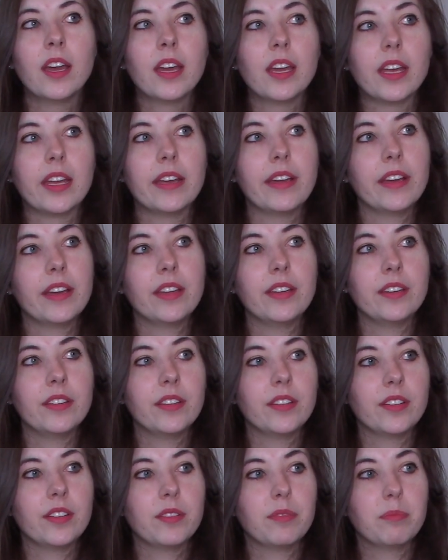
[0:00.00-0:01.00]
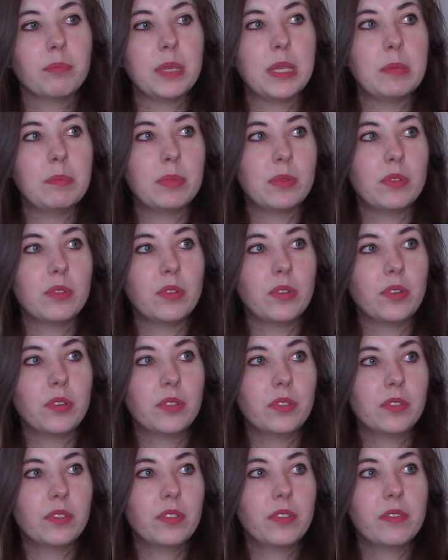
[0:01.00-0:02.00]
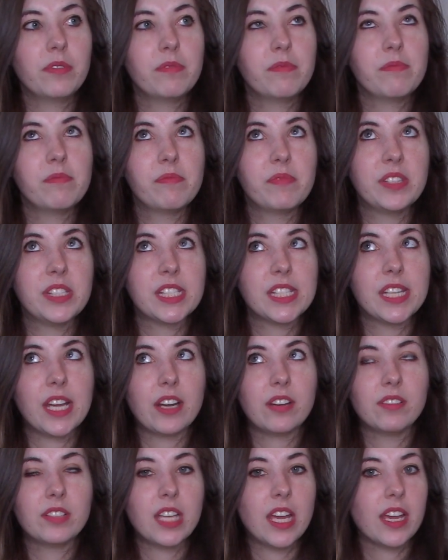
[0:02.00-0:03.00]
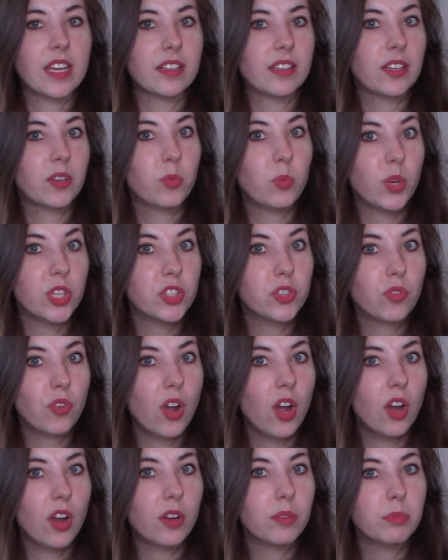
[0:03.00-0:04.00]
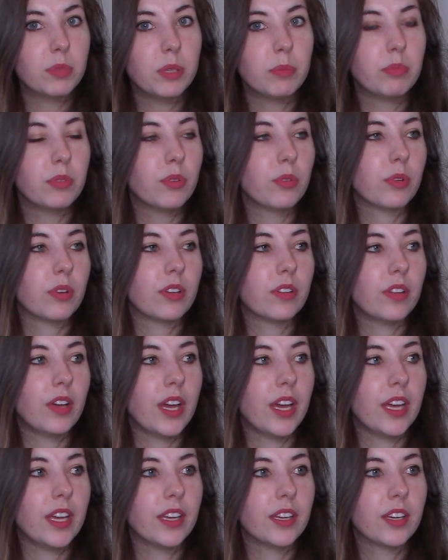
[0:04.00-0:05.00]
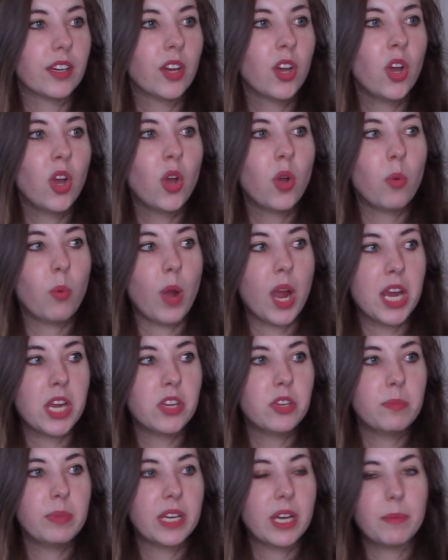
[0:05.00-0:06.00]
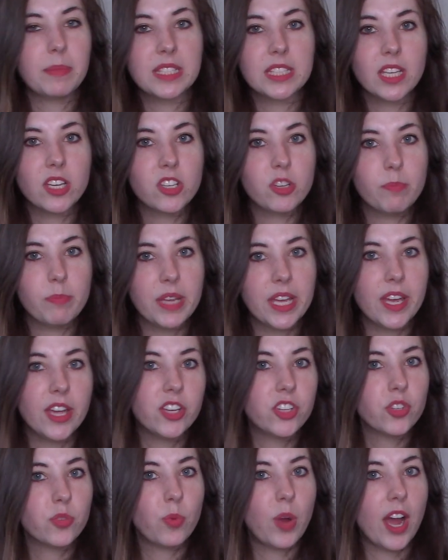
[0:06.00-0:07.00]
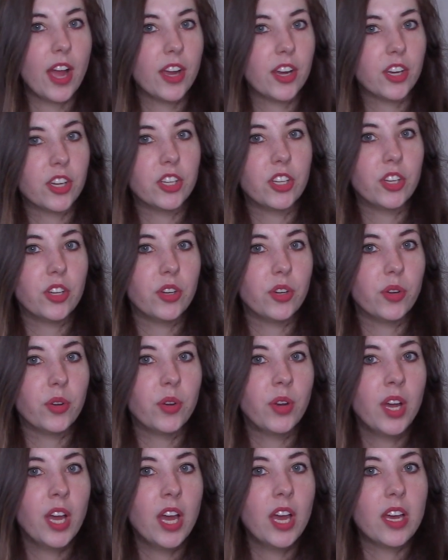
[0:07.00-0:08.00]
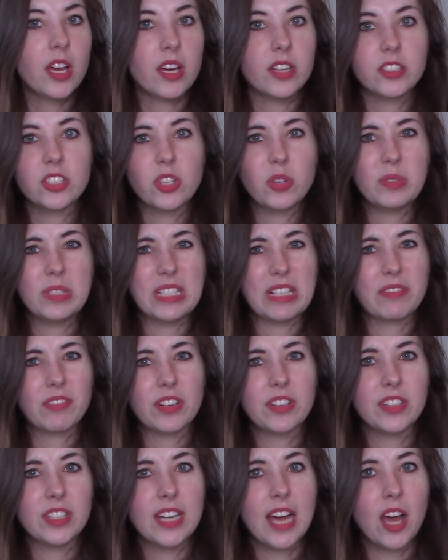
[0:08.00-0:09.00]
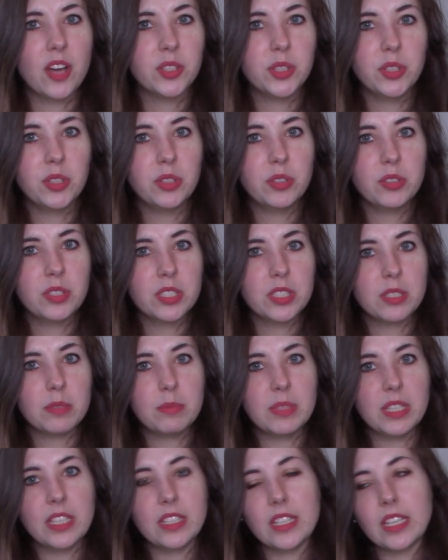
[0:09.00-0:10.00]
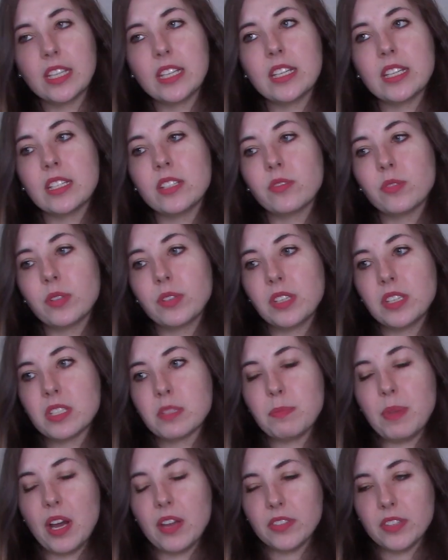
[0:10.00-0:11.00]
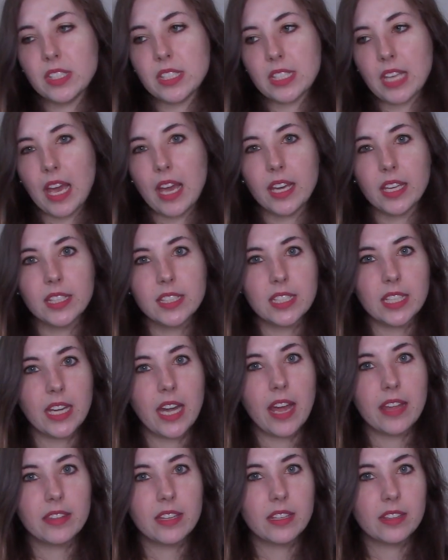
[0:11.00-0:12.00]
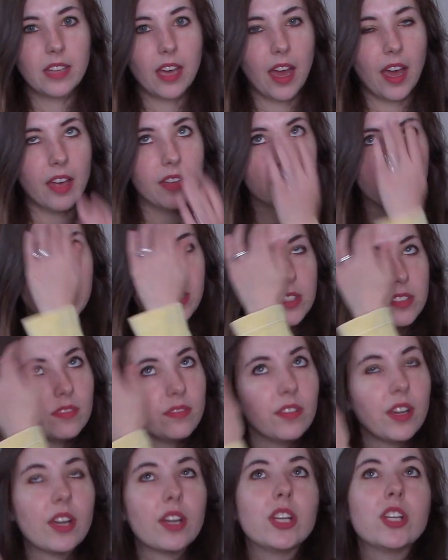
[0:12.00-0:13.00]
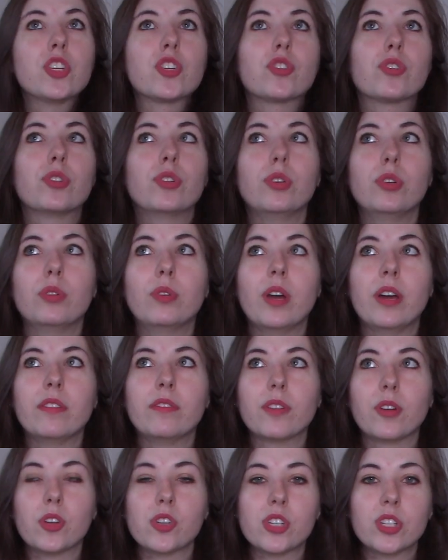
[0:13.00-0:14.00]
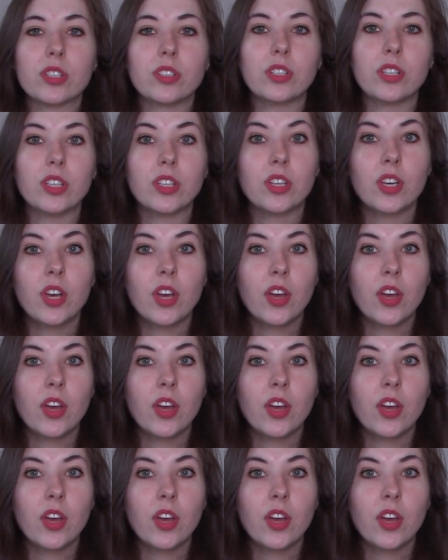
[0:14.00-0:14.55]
and people, instead of saying like, what's wrong, people were like, why are you becoming such a bitch? Why are you so different than how you used to be? And they didn't really spot the signs. And I think that is very true, unfortunately,